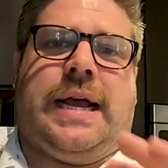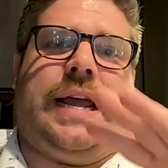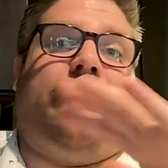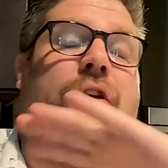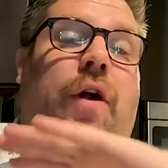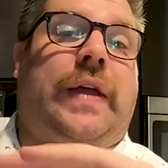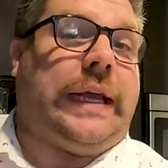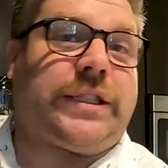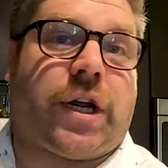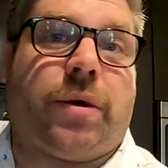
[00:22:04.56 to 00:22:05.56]
If you're on the
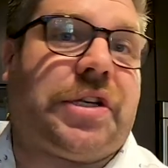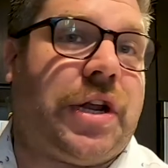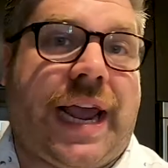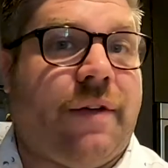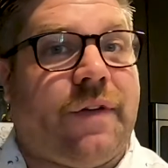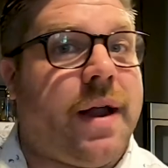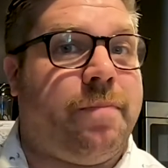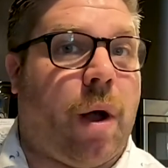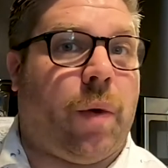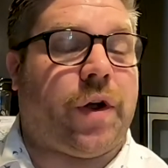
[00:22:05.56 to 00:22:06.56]
East Coast and you can't find
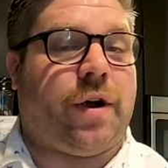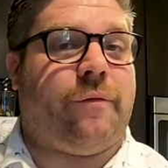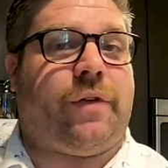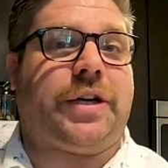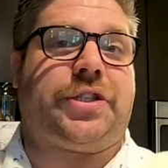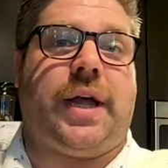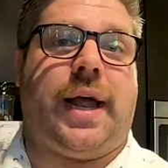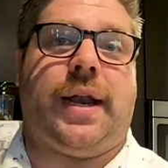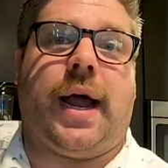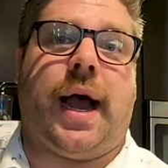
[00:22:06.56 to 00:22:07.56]
Bellwether Creme Fraiche,
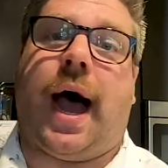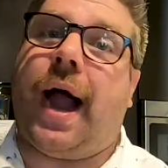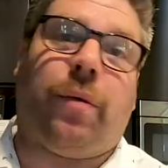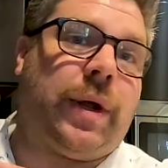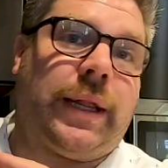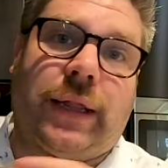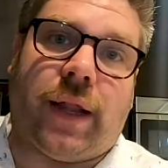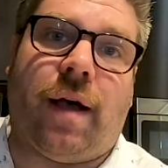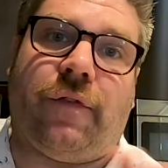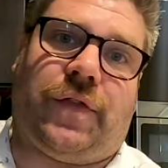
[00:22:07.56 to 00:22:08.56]
then I really
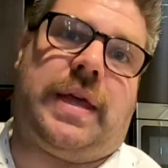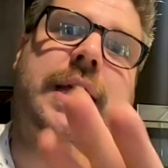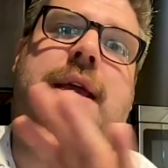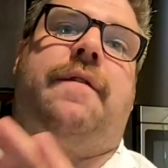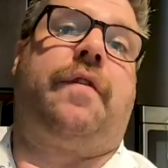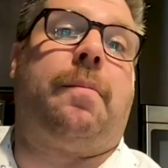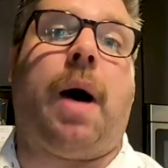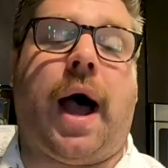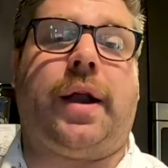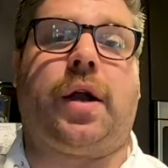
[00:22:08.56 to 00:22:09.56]
love the
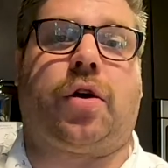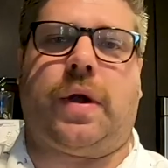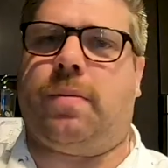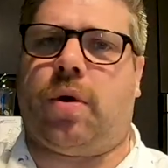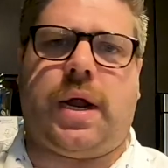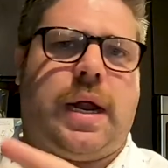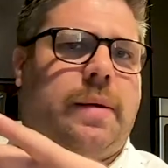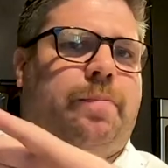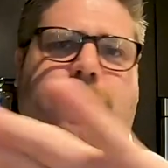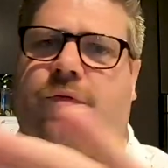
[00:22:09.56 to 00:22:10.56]
Vermont Creamery,
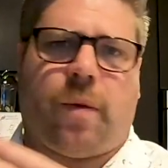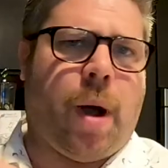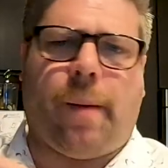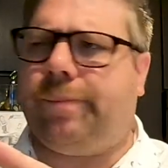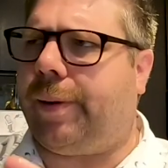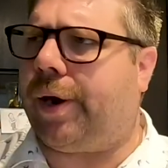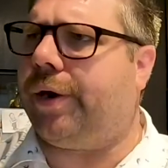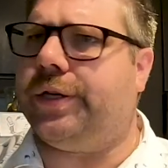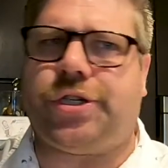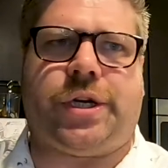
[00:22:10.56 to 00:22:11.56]
Vermont Butter
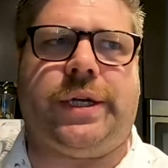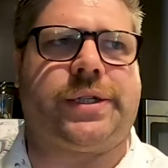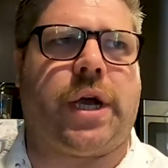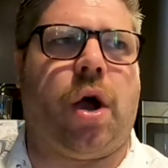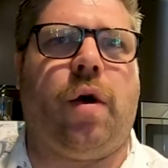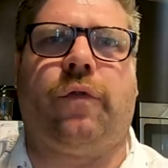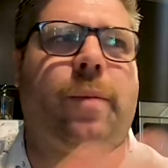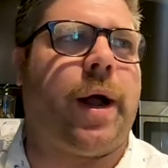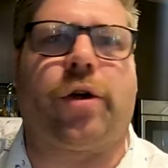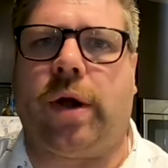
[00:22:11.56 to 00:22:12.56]
and Cheese Co.,
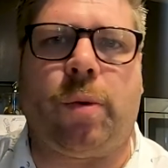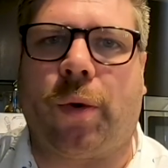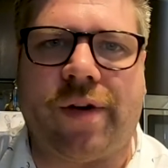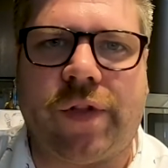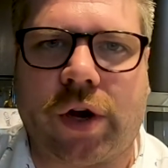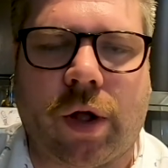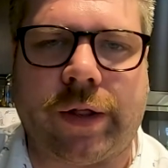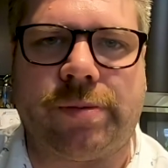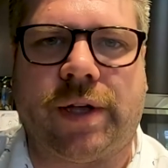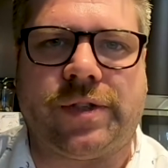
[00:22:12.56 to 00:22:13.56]
Vermont Creamery, whatever they're calling
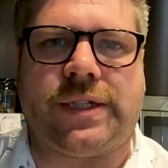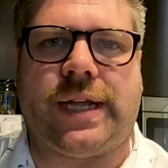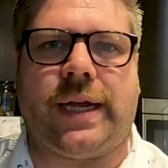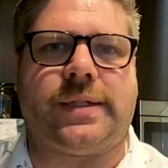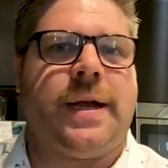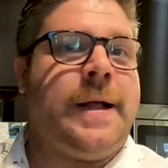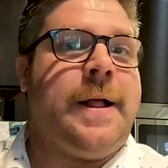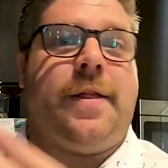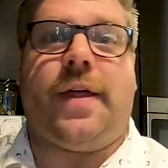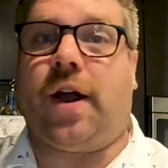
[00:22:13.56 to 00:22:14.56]
themselves these days.
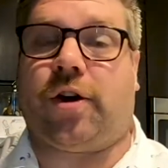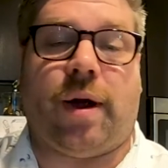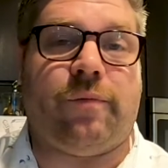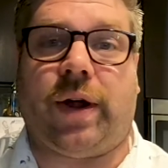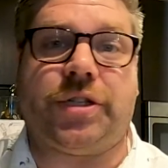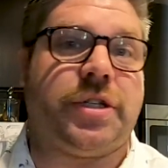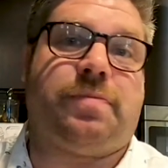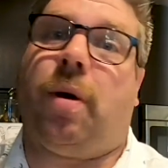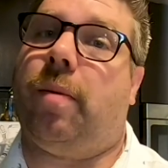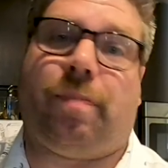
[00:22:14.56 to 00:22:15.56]
Their creme fraiche is
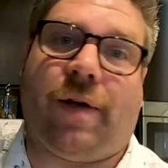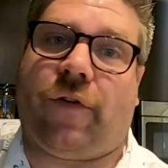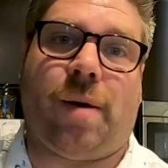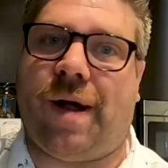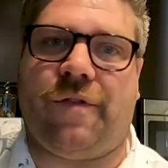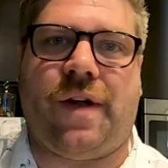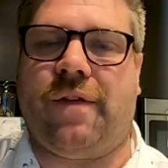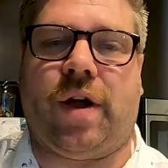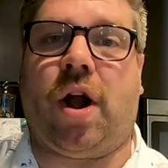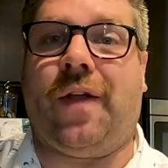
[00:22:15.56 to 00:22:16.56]
by far my
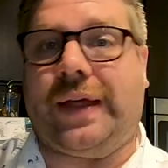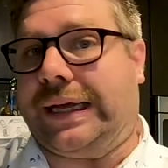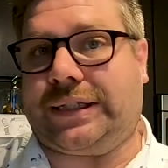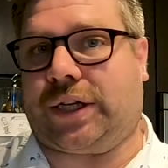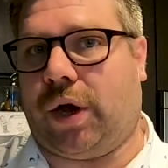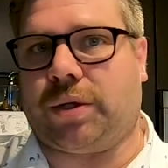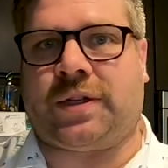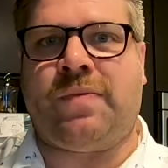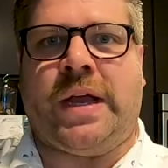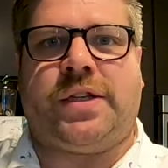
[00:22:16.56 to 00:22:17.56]
favorite on the East Coast.
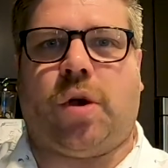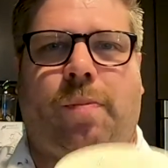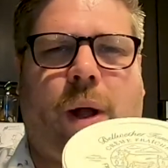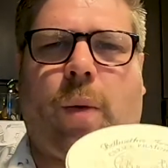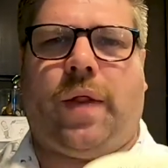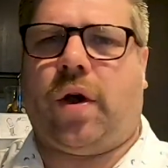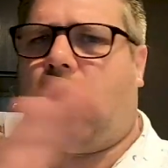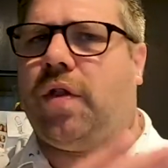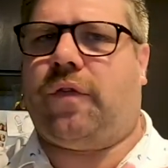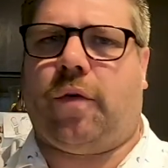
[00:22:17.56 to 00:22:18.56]
So Bellwether
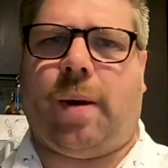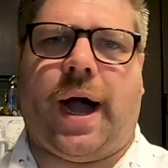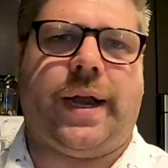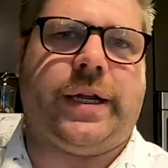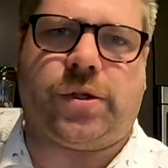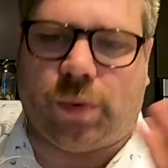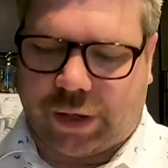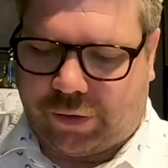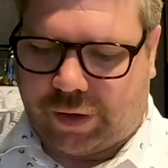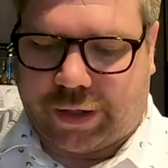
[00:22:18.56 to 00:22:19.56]
or the Vermont is
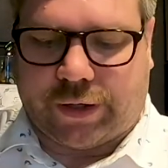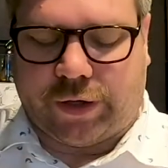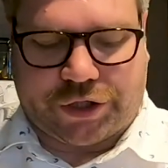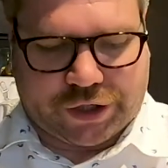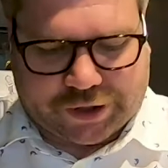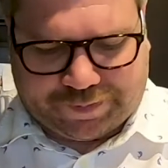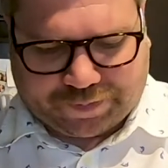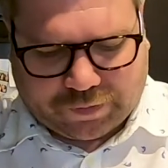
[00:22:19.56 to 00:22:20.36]
really, really delicious.